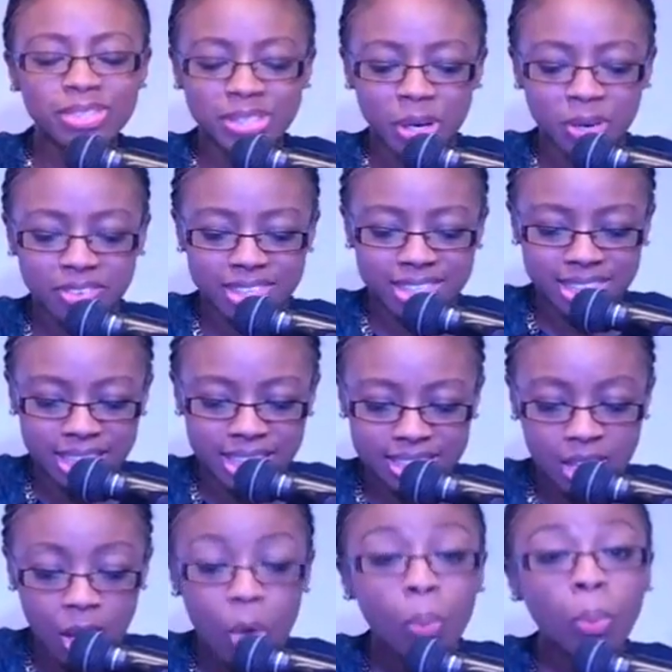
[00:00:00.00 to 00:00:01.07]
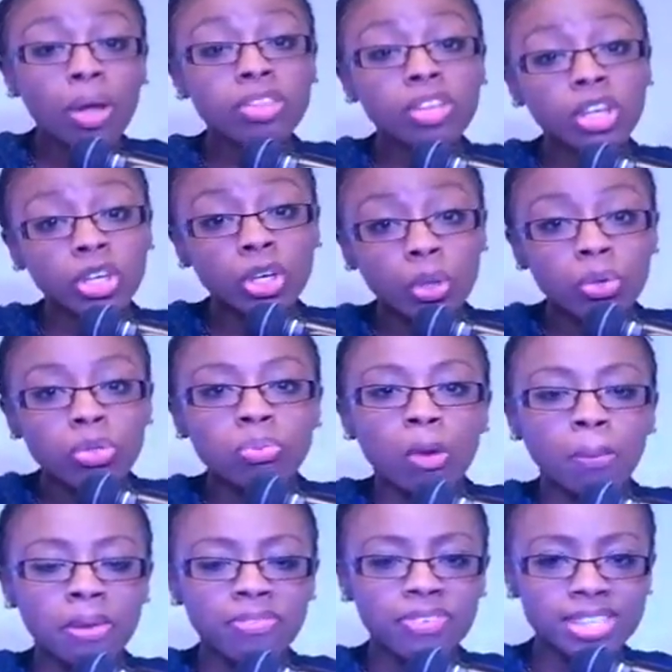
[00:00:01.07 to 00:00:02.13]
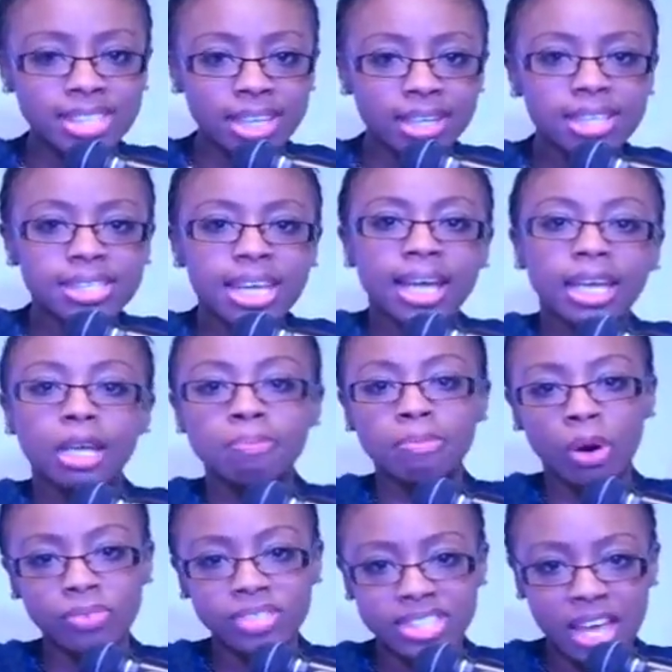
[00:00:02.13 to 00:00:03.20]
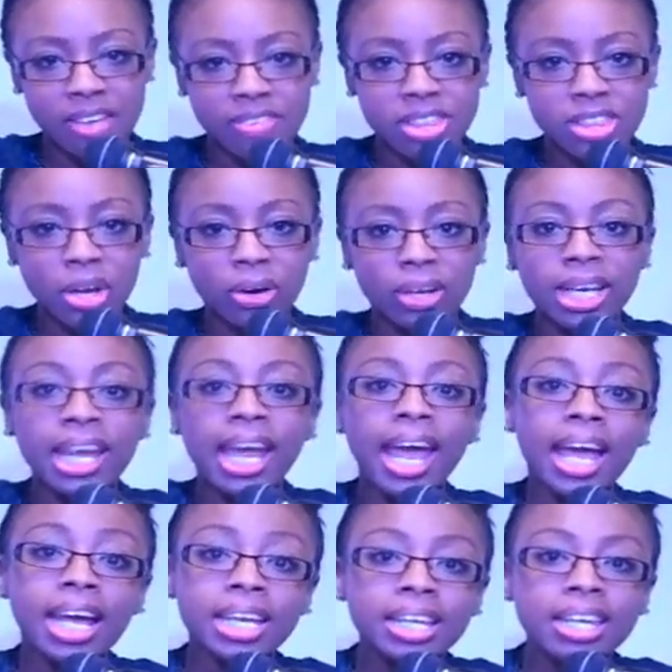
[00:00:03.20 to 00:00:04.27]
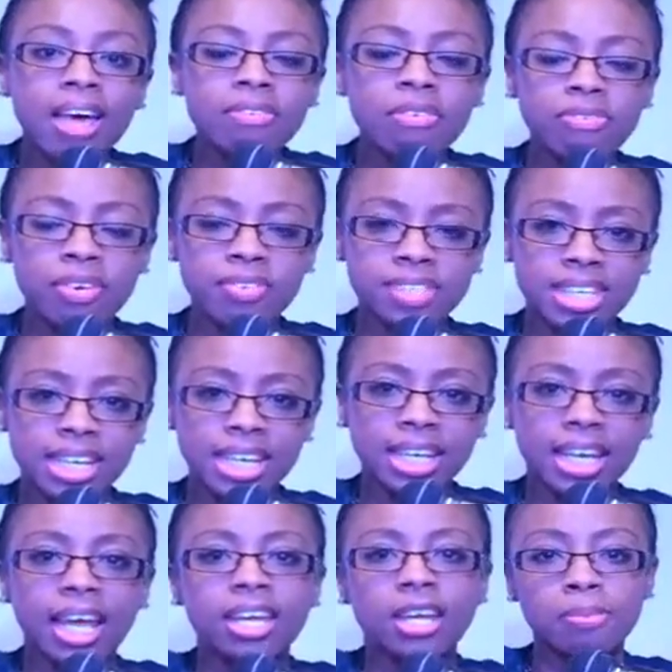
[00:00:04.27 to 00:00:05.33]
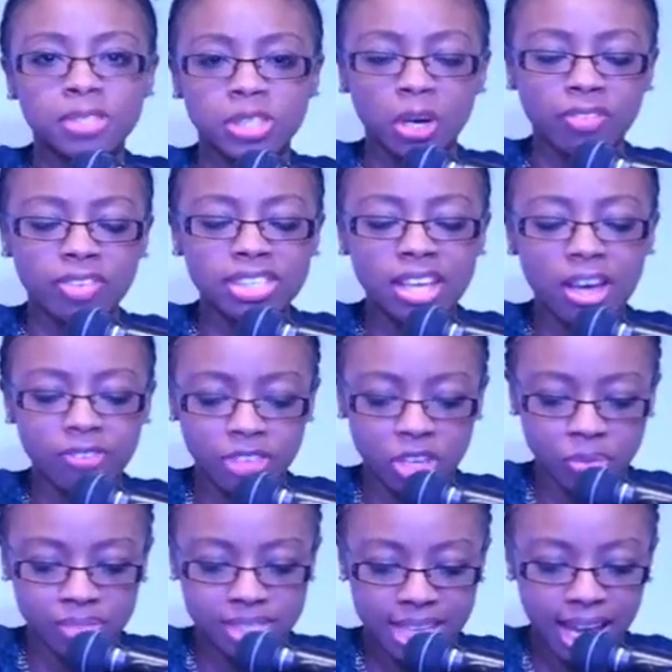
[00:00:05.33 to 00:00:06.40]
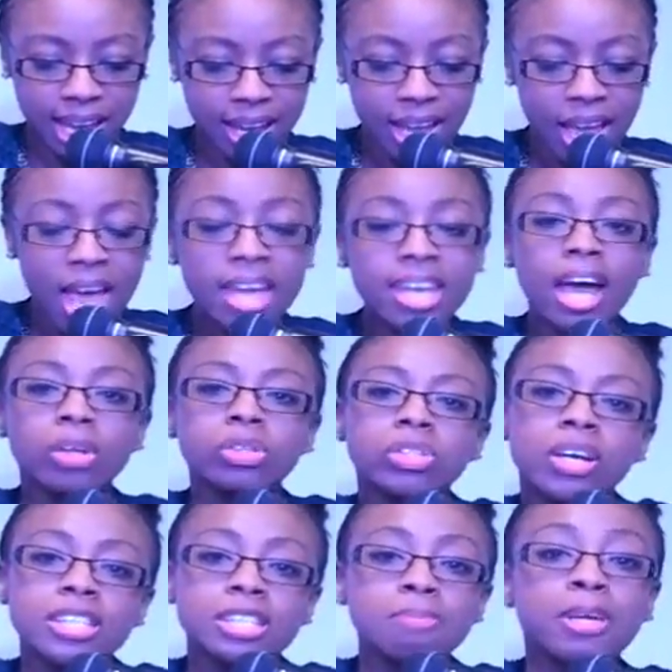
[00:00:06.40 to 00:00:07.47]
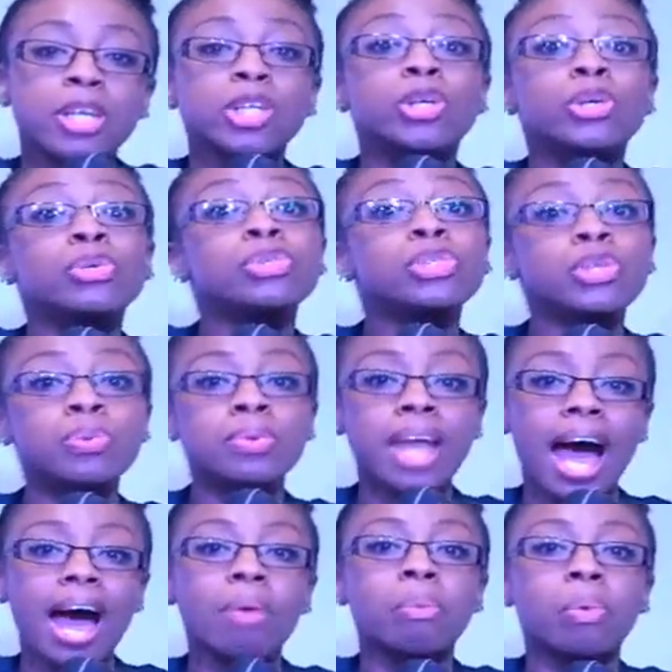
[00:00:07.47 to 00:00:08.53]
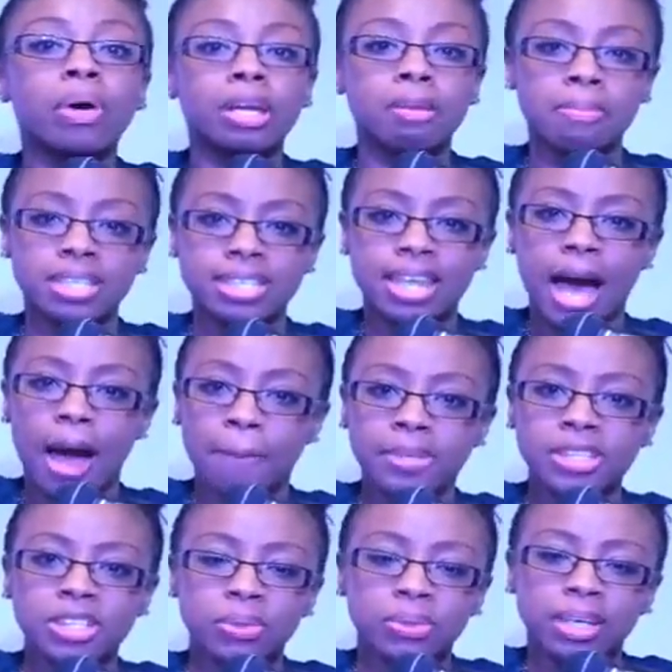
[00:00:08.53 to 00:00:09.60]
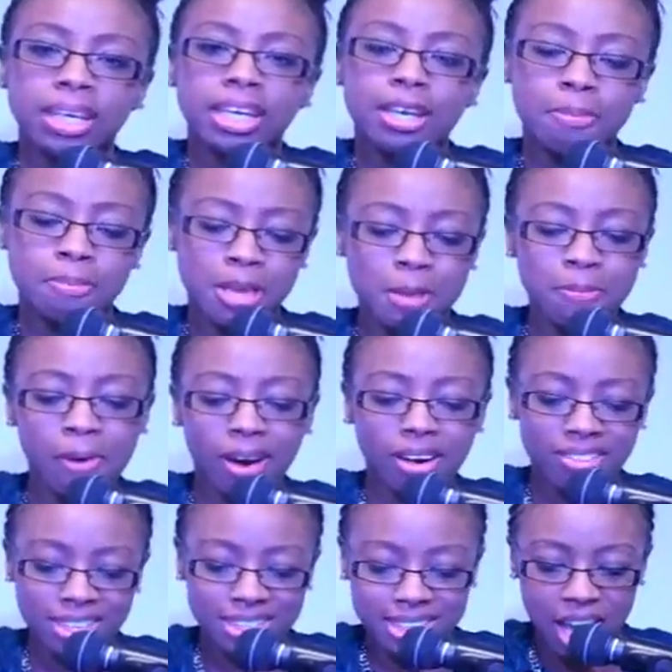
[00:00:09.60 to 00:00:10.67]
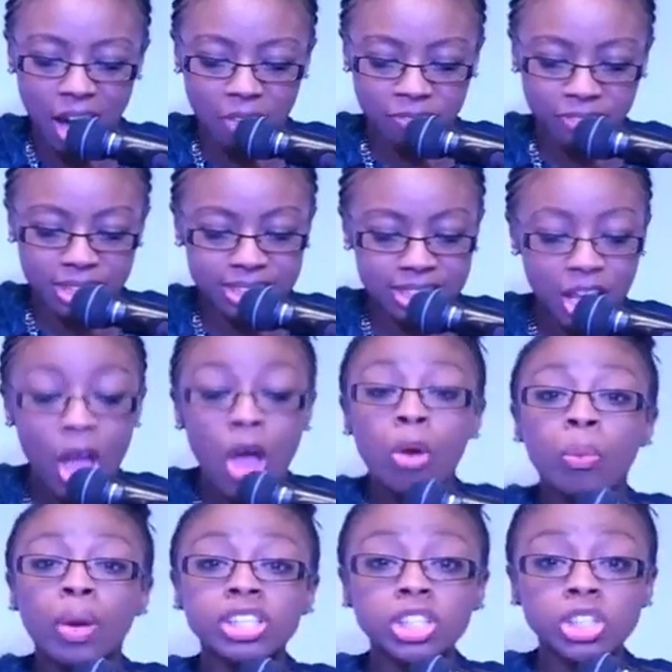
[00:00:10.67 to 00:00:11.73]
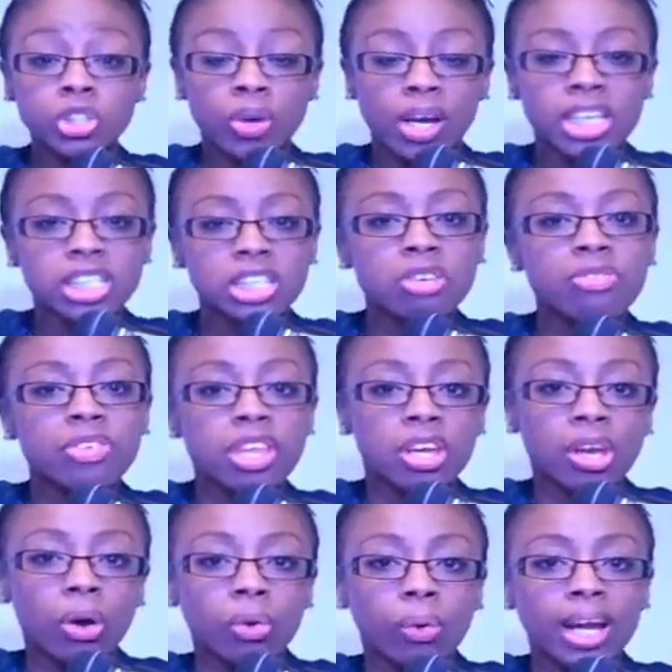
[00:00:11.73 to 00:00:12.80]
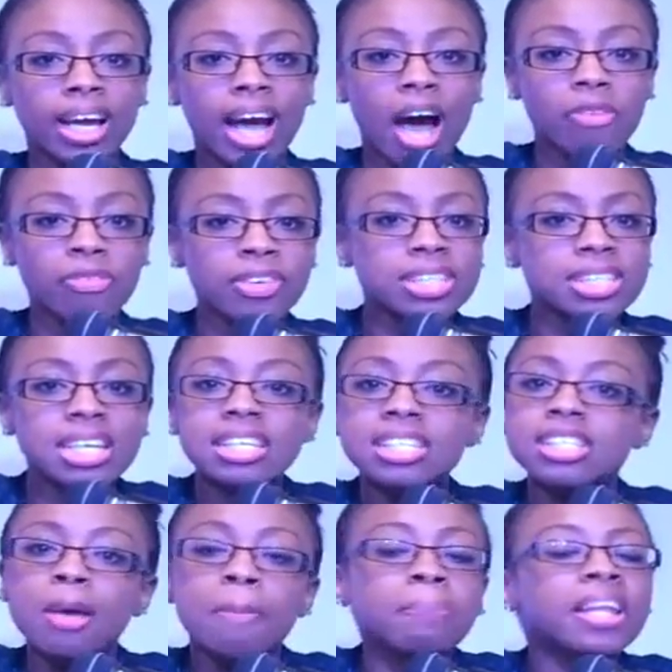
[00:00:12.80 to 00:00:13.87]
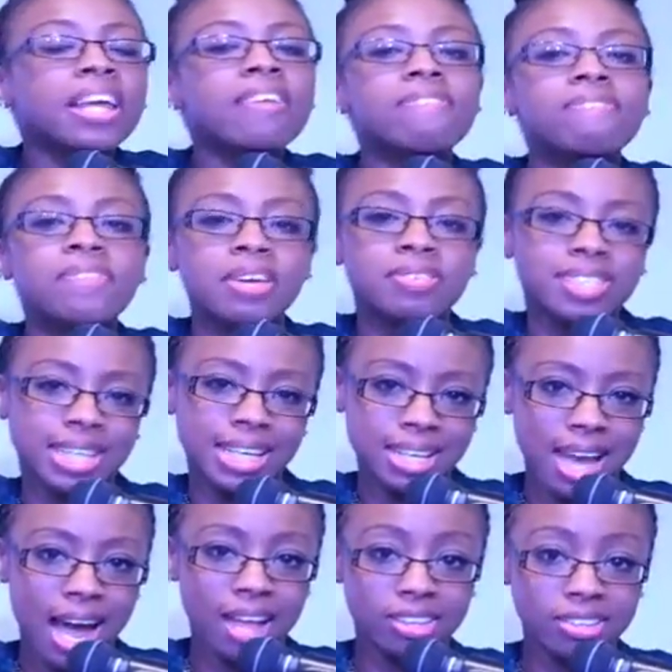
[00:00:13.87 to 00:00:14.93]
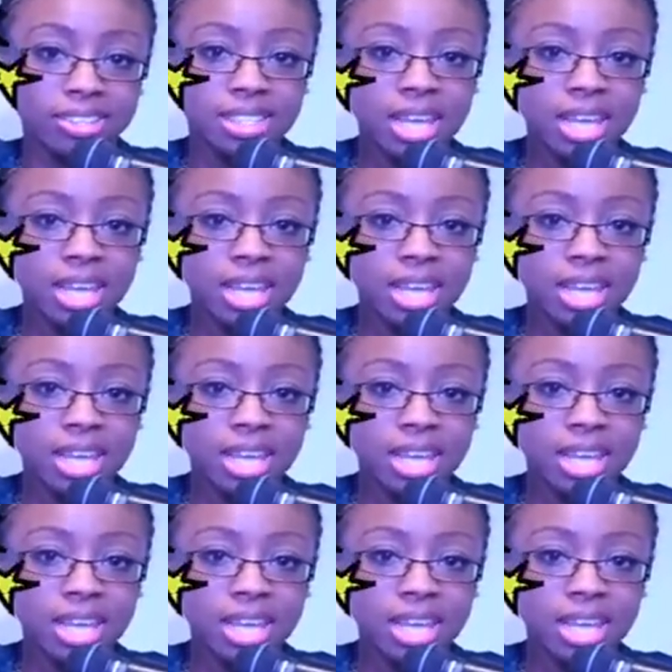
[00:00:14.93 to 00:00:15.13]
services where the youth will be facilitating both 7:30 and 11:15 in observance of Youth Day. Now, trust me, you do not want to miss the opportunity to be a part of this conference. Registration for the No Gray Conference is simply $15.